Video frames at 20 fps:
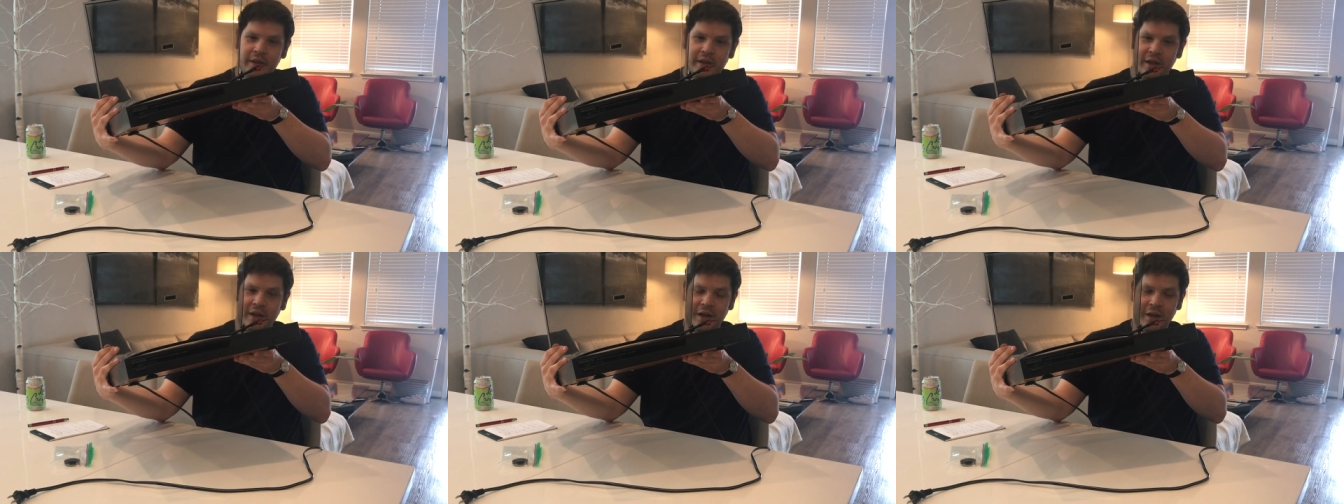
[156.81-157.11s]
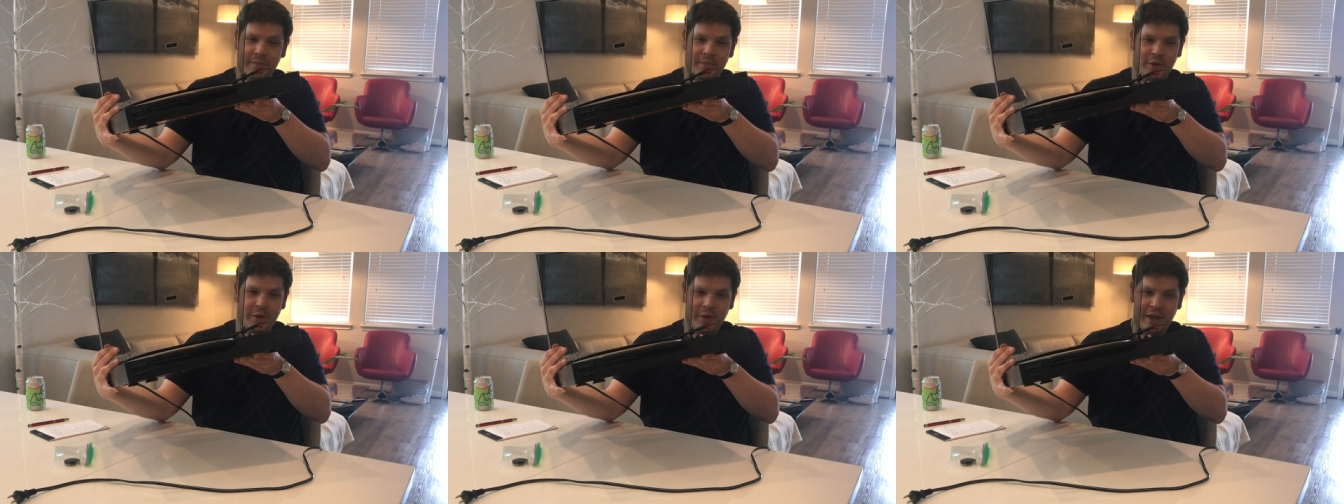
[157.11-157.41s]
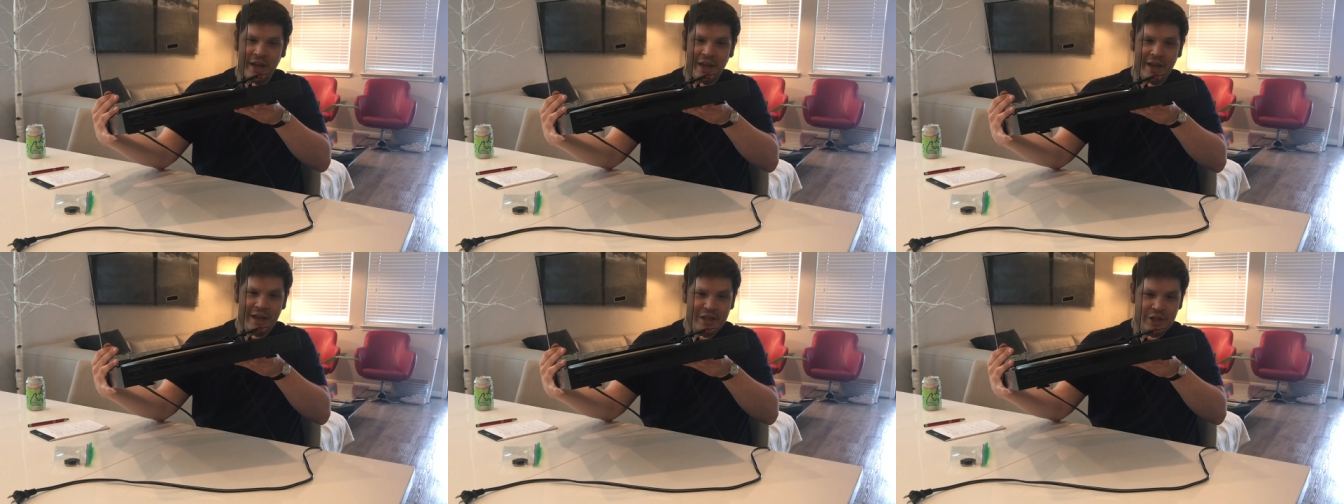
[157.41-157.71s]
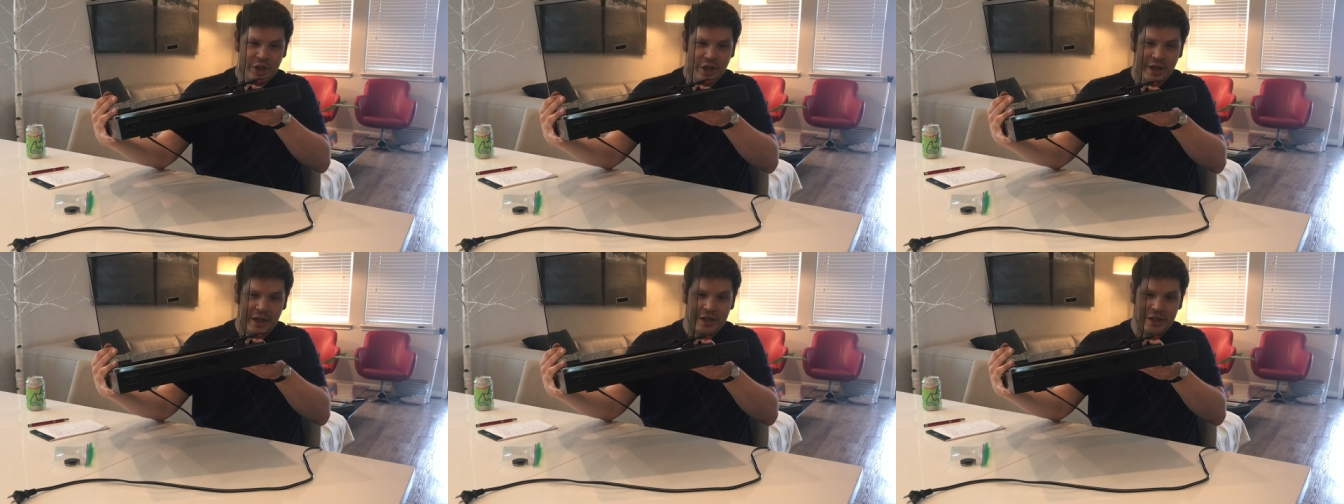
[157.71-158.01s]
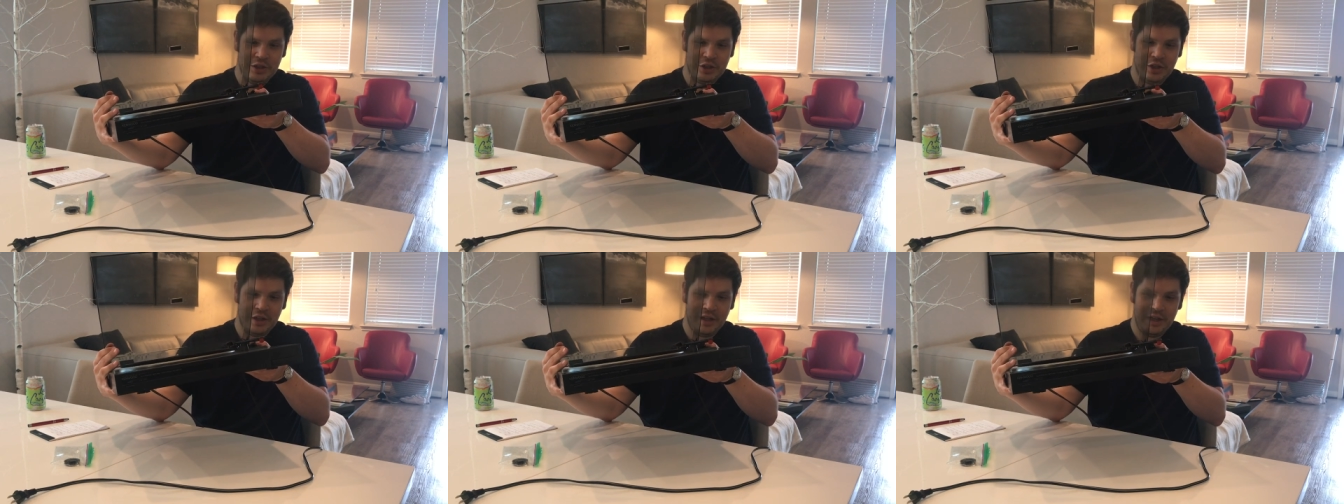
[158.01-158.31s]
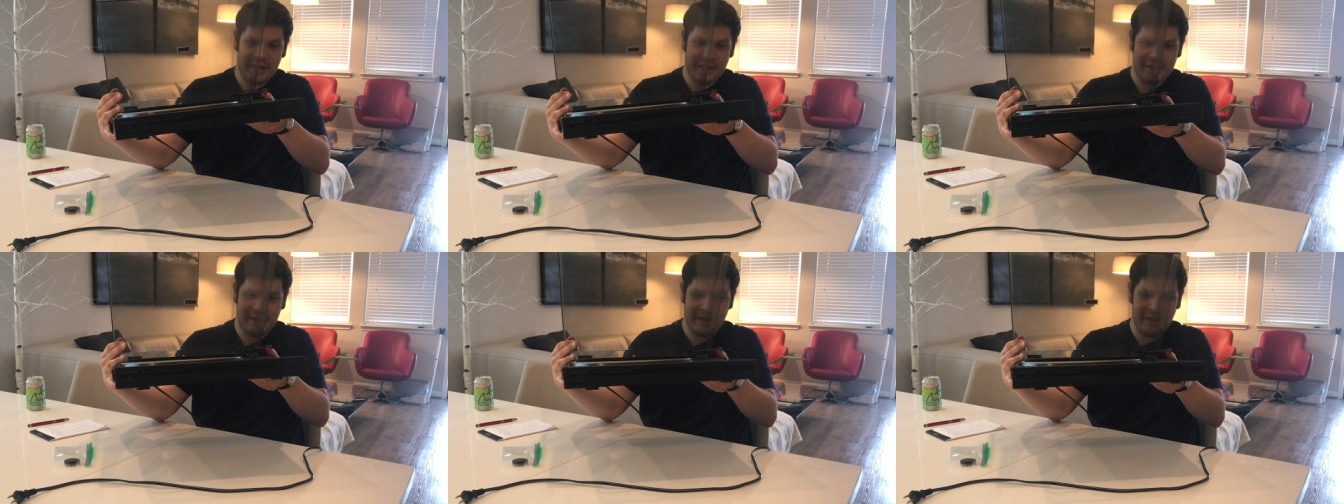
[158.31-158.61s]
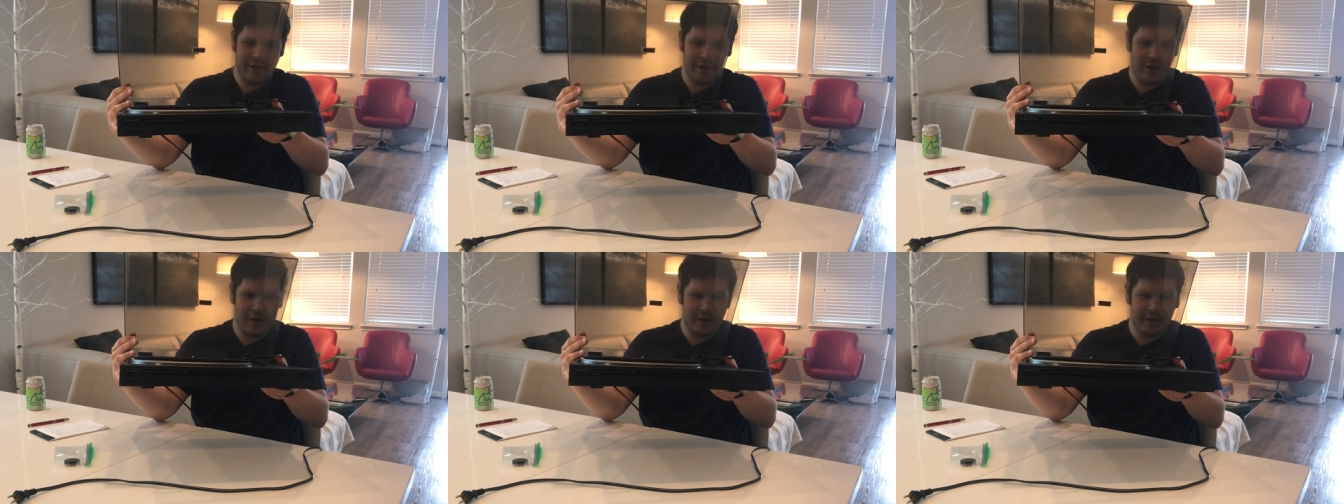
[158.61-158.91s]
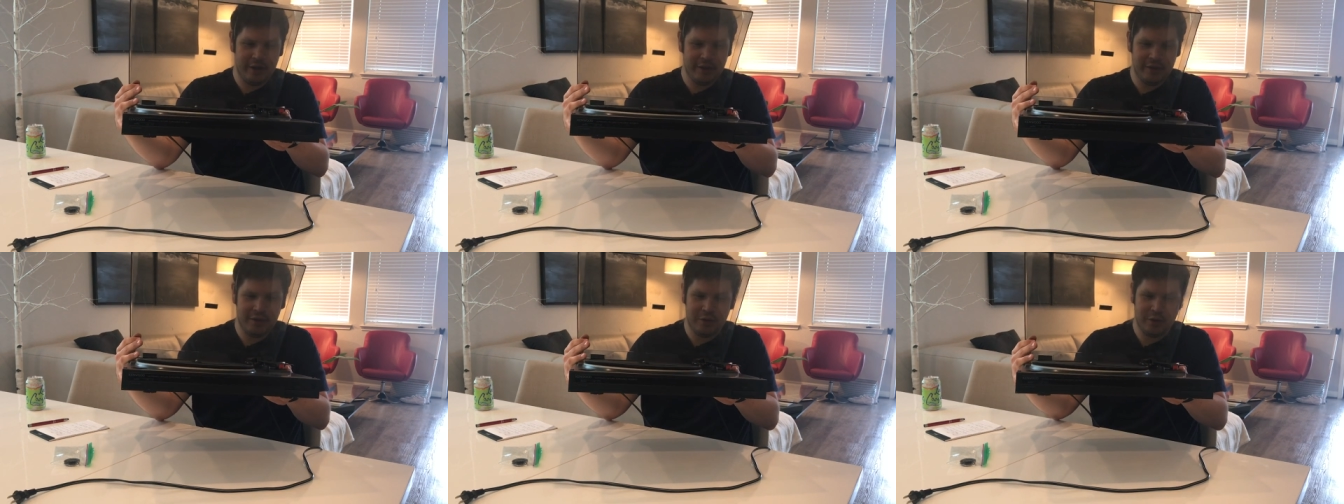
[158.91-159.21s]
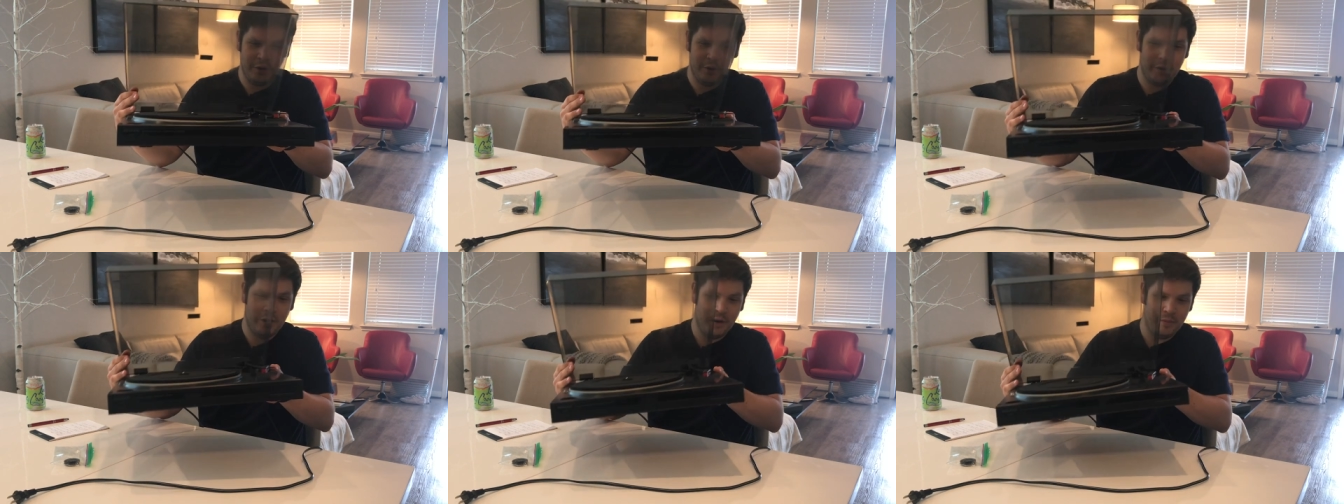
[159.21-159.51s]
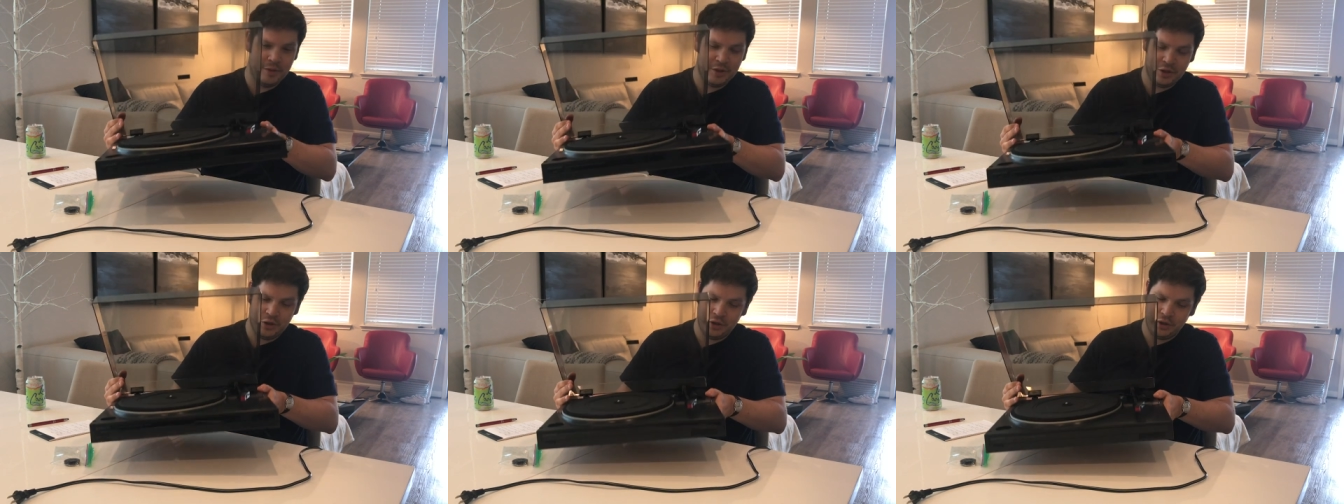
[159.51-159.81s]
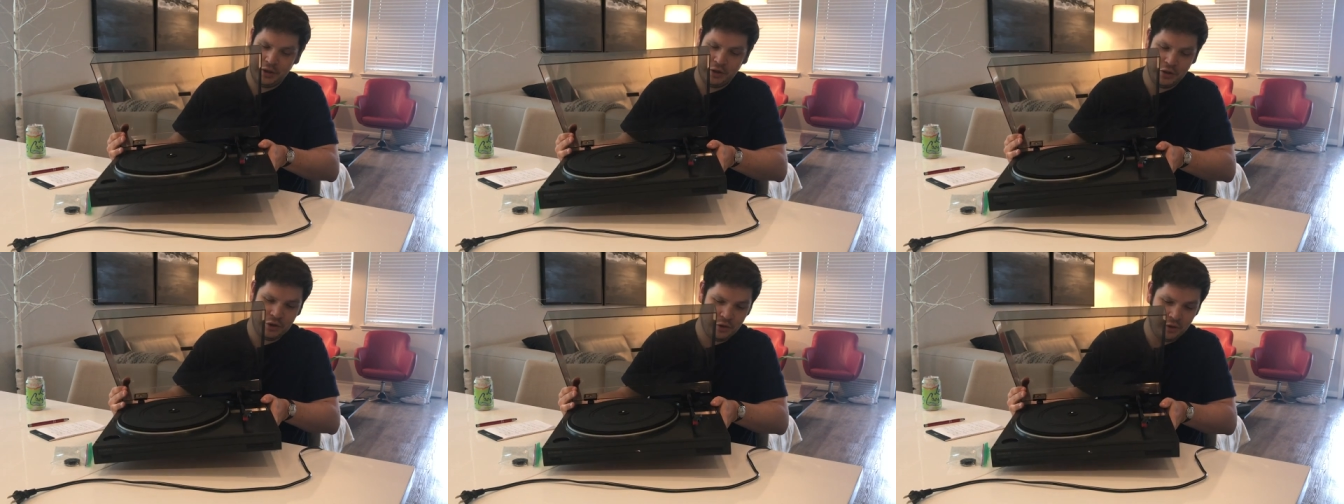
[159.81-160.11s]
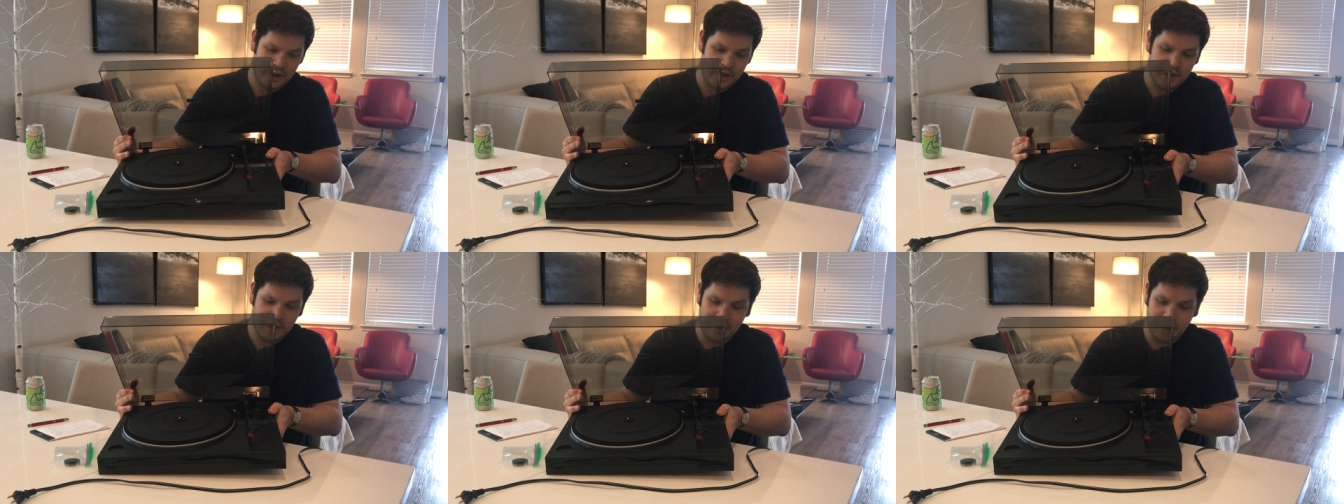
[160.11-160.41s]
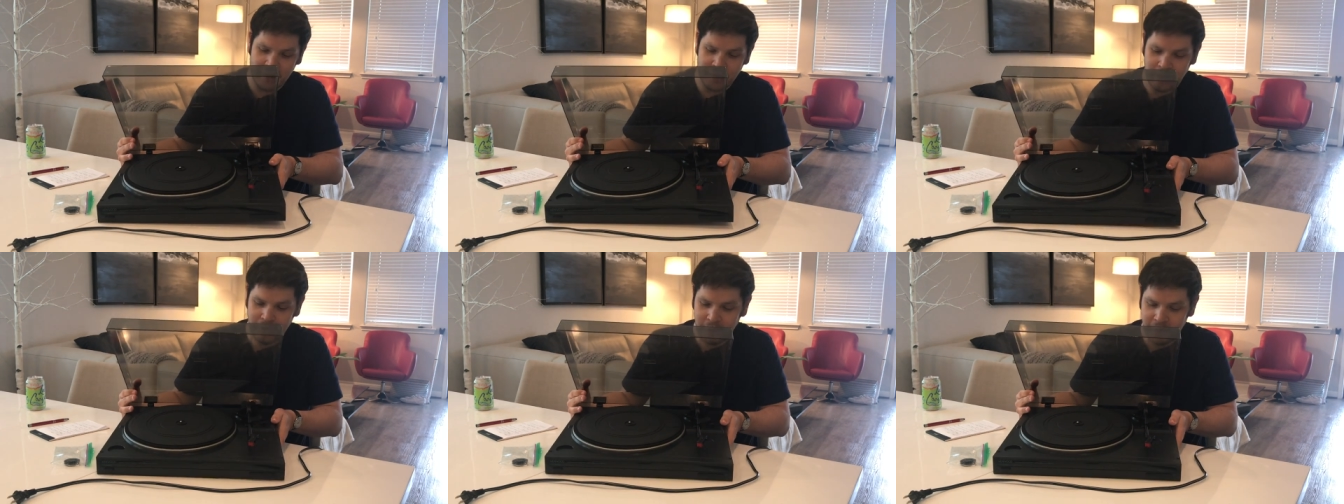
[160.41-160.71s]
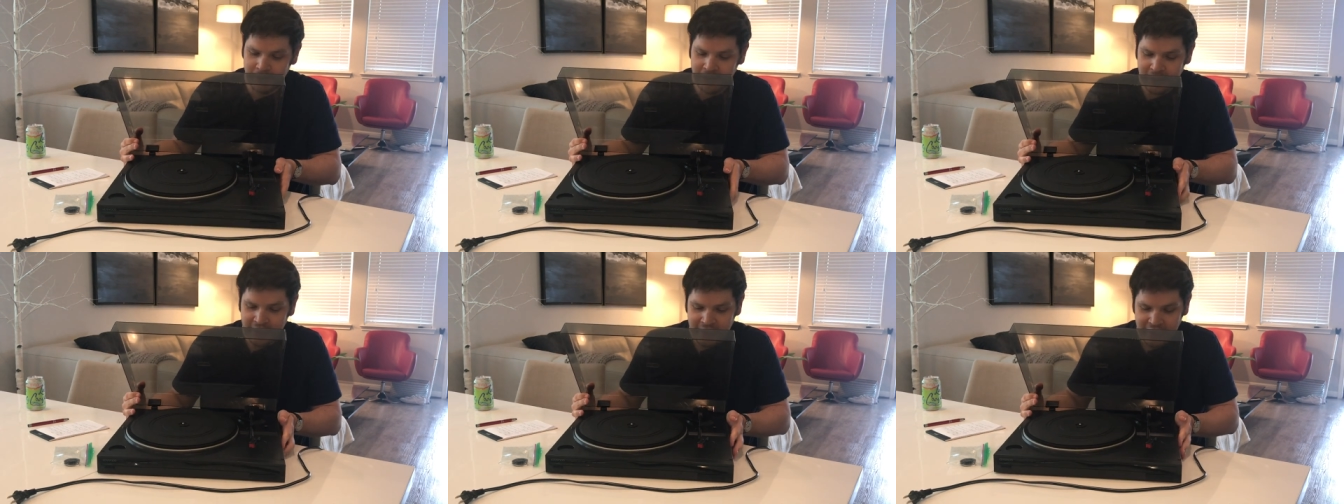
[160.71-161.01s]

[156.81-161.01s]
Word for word: Um, you can't change anything on it. The tone arm is just a straight arm,